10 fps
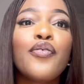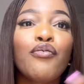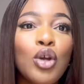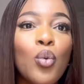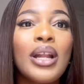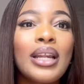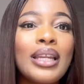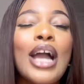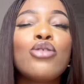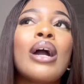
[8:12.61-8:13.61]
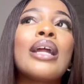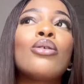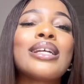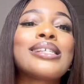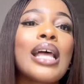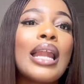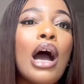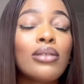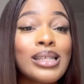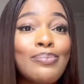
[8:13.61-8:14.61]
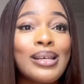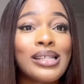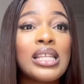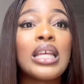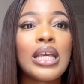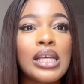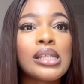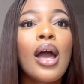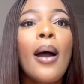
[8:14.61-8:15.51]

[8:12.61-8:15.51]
frequently and you can understand how this person is.